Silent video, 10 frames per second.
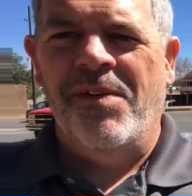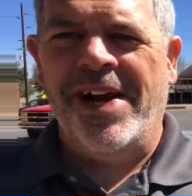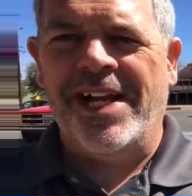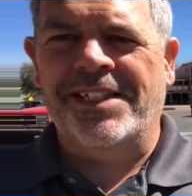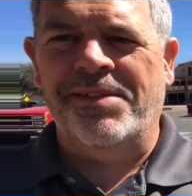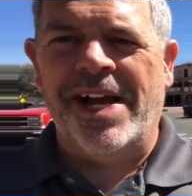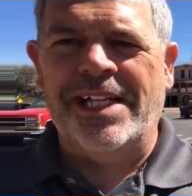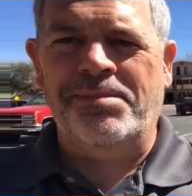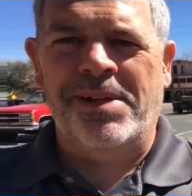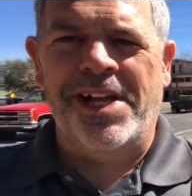We got some
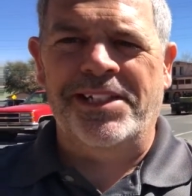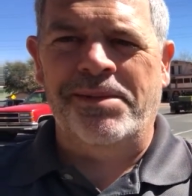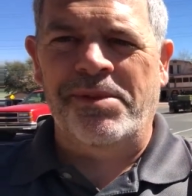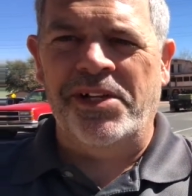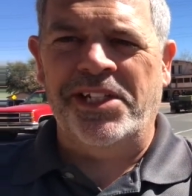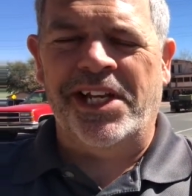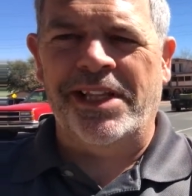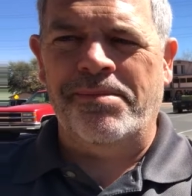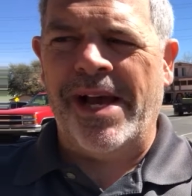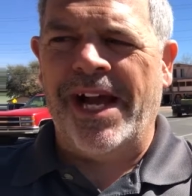guys playing some music
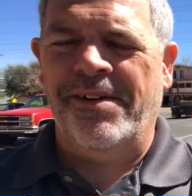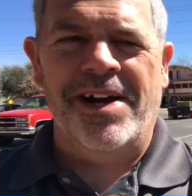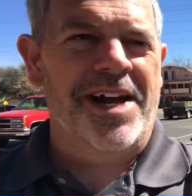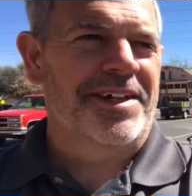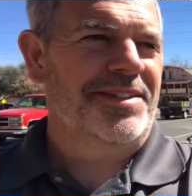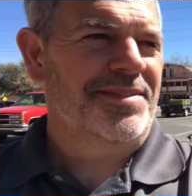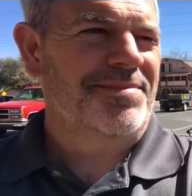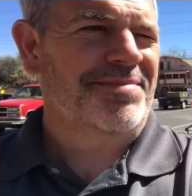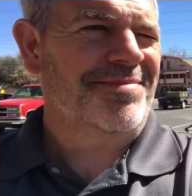in the background.